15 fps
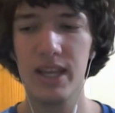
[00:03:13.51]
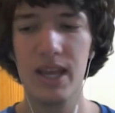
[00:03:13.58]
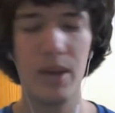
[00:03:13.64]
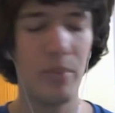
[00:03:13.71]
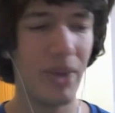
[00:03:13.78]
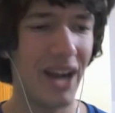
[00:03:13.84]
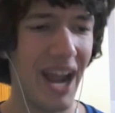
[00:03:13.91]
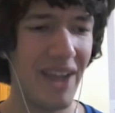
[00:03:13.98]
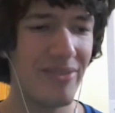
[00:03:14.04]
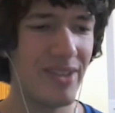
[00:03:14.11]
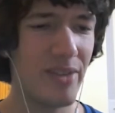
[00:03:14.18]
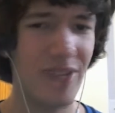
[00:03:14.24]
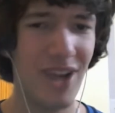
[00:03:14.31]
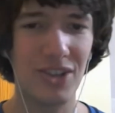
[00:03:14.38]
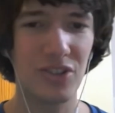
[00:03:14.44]
But I've
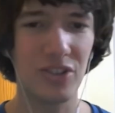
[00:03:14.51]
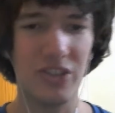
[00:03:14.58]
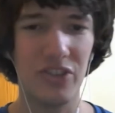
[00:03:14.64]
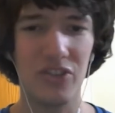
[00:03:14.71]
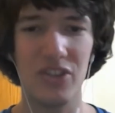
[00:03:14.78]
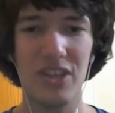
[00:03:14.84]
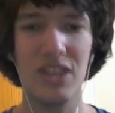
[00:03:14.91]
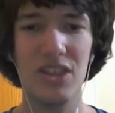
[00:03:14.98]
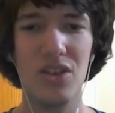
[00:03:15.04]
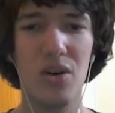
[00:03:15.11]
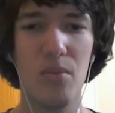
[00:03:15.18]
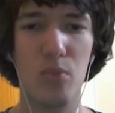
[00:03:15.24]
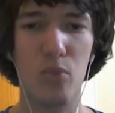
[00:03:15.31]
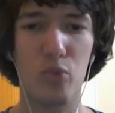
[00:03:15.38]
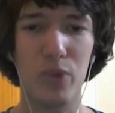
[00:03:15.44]
never actually seen
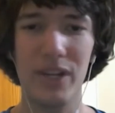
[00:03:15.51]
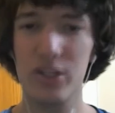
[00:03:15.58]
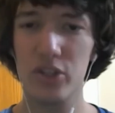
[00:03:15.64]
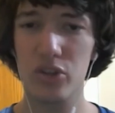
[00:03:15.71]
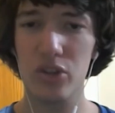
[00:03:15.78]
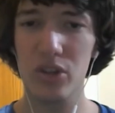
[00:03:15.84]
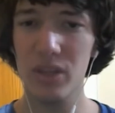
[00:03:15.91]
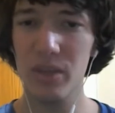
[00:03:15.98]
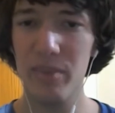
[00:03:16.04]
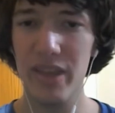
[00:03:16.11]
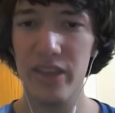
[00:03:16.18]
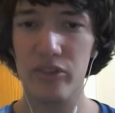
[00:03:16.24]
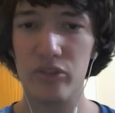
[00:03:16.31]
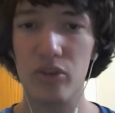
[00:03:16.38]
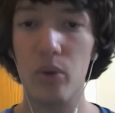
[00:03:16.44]
them reach the
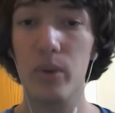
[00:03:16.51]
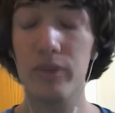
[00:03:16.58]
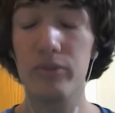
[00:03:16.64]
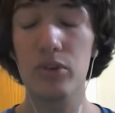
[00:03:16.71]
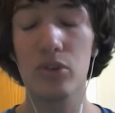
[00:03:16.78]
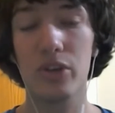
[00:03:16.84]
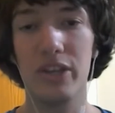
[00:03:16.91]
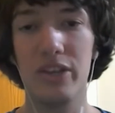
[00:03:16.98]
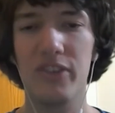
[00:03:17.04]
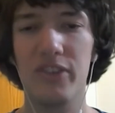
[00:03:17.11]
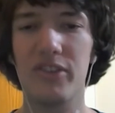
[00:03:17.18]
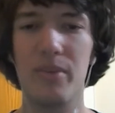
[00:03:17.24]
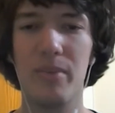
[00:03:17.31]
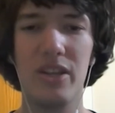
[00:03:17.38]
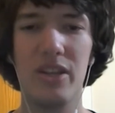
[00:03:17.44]
limit. So if you're looking to
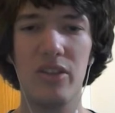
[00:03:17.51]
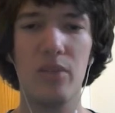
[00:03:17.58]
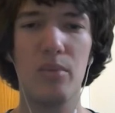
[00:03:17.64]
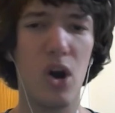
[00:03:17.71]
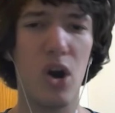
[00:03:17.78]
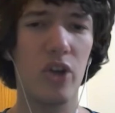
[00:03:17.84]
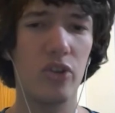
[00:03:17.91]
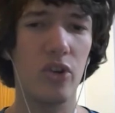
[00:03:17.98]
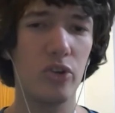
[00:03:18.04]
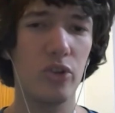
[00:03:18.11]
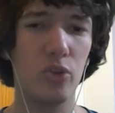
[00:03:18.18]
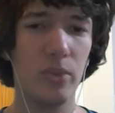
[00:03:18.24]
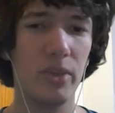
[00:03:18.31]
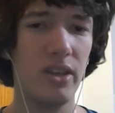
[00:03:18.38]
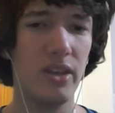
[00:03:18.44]
submit to them, odds are you'll
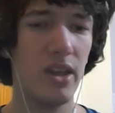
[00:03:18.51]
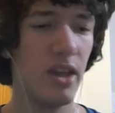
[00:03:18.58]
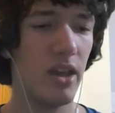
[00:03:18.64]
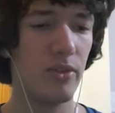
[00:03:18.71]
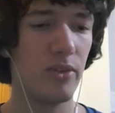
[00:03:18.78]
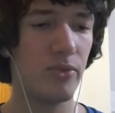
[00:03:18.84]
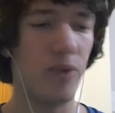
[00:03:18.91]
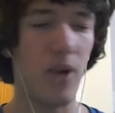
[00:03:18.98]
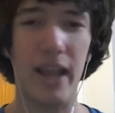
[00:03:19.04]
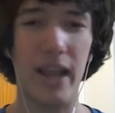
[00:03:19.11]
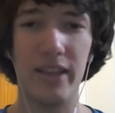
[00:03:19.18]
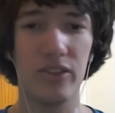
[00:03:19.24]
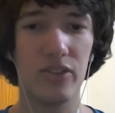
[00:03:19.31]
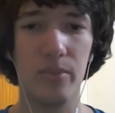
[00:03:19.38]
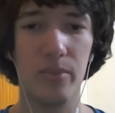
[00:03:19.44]
be fine
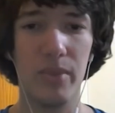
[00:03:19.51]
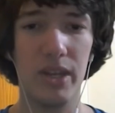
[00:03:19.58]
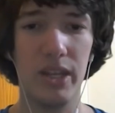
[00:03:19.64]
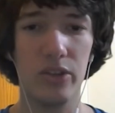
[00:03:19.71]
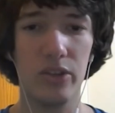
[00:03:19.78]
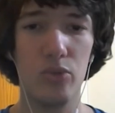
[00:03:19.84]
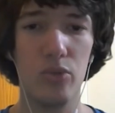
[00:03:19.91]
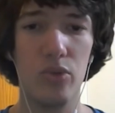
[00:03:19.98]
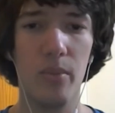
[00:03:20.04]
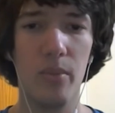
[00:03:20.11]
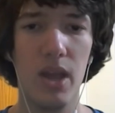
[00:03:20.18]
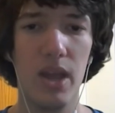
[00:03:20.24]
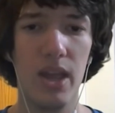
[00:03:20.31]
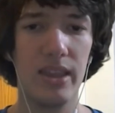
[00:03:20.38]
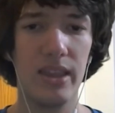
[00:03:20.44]
submitting to them.
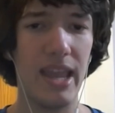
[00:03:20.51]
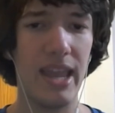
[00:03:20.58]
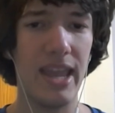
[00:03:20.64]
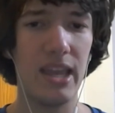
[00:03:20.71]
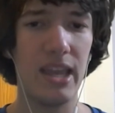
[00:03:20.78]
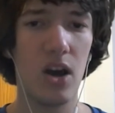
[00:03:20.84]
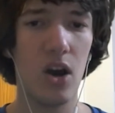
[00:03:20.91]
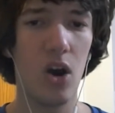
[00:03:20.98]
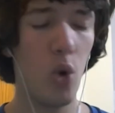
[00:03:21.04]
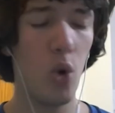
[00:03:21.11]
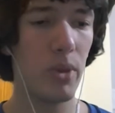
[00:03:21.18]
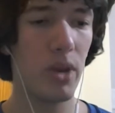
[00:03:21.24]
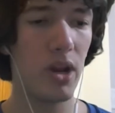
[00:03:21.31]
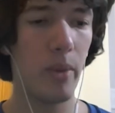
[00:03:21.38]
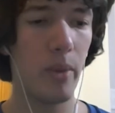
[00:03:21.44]
They
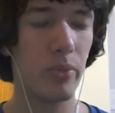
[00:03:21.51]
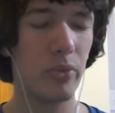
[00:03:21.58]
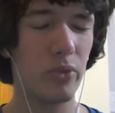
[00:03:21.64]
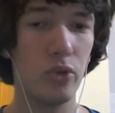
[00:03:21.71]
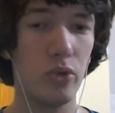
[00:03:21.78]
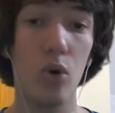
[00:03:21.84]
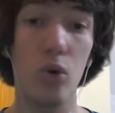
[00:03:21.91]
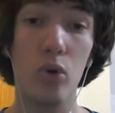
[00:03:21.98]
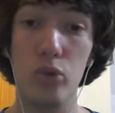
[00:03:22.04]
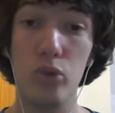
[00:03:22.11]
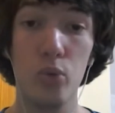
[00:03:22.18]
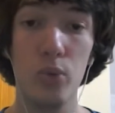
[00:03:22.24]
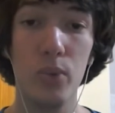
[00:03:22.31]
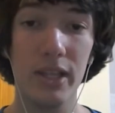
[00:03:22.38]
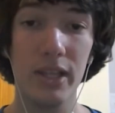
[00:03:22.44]
open up new
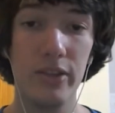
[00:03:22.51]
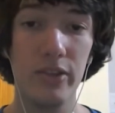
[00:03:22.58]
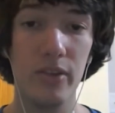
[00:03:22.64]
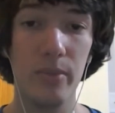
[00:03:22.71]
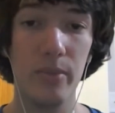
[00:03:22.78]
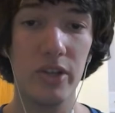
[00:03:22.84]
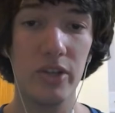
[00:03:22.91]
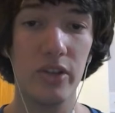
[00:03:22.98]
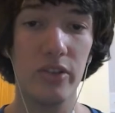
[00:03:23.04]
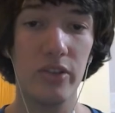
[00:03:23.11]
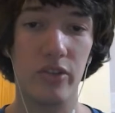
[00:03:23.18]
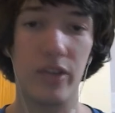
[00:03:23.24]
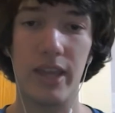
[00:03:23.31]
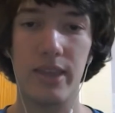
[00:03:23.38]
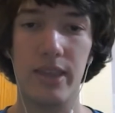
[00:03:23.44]
weekly submissions,
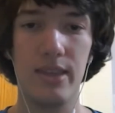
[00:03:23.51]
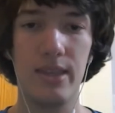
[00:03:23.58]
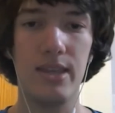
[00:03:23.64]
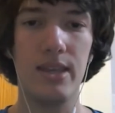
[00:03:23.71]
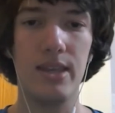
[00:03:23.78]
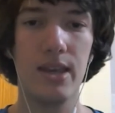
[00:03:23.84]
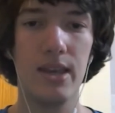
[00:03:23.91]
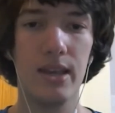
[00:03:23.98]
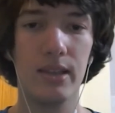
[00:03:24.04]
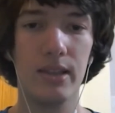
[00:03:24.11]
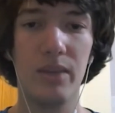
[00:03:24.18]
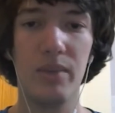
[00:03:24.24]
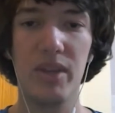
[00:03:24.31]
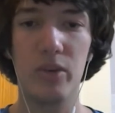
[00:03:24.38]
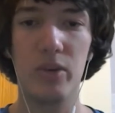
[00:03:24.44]
like the
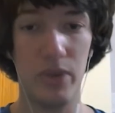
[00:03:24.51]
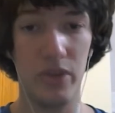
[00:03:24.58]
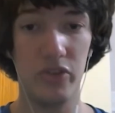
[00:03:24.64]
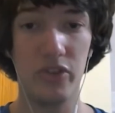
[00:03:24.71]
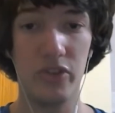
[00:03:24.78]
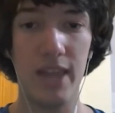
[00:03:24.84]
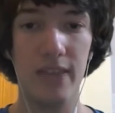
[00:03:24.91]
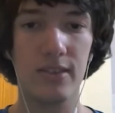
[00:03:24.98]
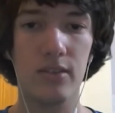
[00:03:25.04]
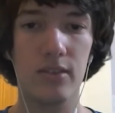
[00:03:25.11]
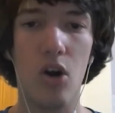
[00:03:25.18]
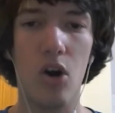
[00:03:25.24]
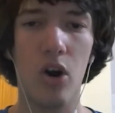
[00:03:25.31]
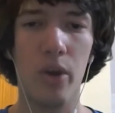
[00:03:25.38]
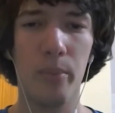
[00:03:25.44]
limit resets
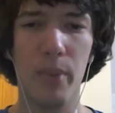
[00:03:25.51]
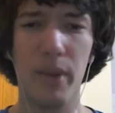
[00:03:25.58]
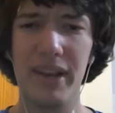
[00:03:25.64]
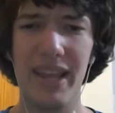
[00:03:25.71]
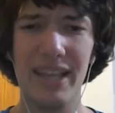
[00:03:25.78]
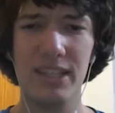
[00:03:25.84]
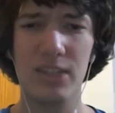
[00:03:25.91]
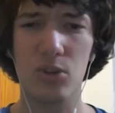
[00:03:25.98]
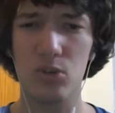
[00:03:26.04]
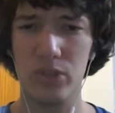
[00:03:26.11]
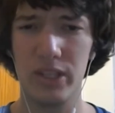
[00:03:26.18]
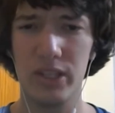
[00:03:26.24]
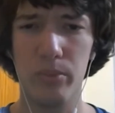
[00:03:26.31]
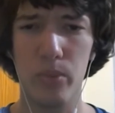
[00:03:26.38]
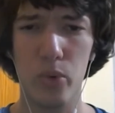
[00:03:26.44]
on Mondays early
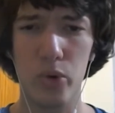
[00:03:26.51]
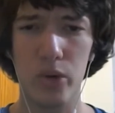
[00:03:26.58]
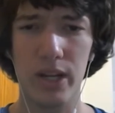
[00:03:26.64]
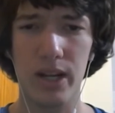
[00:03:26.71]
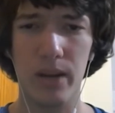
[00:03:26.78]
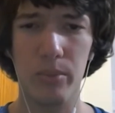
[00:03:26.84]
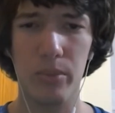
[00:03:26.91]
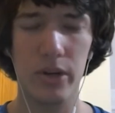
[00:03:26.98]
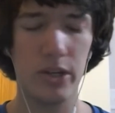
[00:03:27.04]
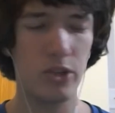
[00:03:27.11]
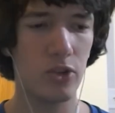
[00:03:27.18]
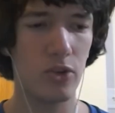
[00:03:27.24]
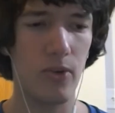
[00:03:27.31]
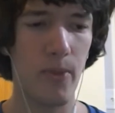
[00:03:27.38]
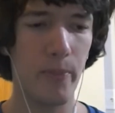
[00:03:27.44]
in the morning, I'm pretty
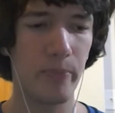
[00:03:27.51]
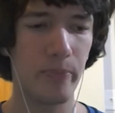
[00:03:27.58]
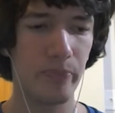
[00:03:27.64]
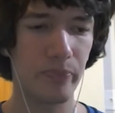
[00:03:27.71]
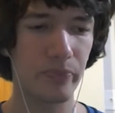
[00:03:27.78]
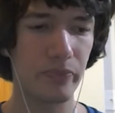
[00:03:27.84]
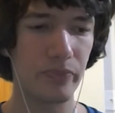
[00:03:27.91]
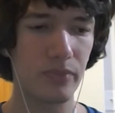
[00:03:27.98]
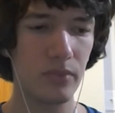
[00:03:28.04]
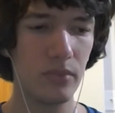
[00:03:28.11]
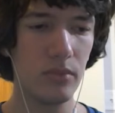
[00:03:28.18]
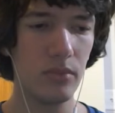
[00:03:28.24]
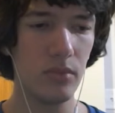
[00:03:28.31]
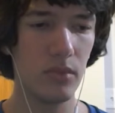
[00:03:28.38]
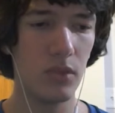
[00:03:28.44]
sure.
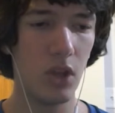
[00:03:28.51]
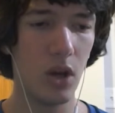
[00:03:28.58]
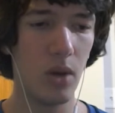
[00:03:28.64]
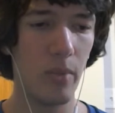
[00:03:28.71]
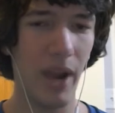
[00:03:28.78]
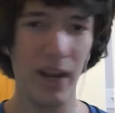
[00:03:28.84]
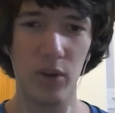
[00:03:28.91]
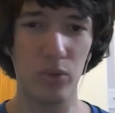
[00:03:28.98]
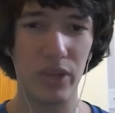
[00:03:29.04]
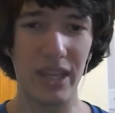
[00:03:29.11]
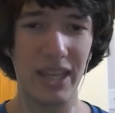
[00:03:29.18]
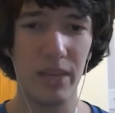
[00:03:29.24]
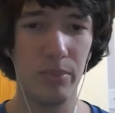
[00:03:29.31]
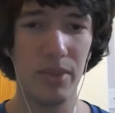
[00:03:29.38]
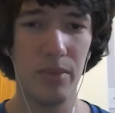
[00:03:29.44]
I don't
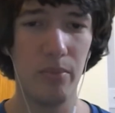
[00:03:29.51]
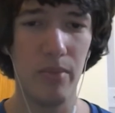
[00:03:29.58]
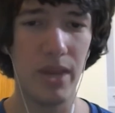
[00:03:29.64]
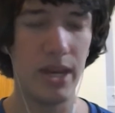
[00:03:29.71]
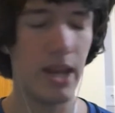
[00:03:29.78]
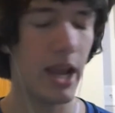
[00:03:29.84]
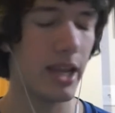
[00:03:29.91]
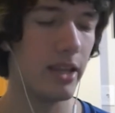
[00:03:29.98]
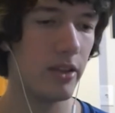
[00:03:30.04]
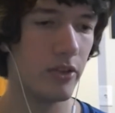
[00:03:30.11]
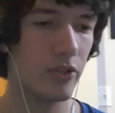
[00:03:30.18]
think it'd be midnight.